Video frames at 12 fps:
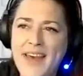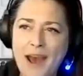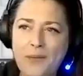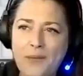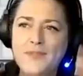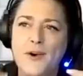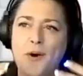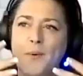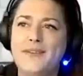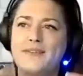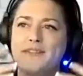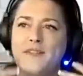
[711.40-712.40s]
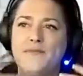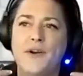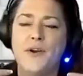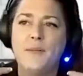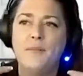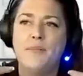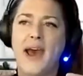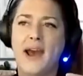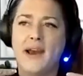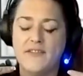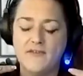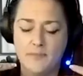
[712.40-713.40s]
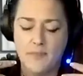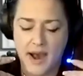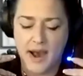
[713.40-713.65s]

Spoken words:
that was always in the very back of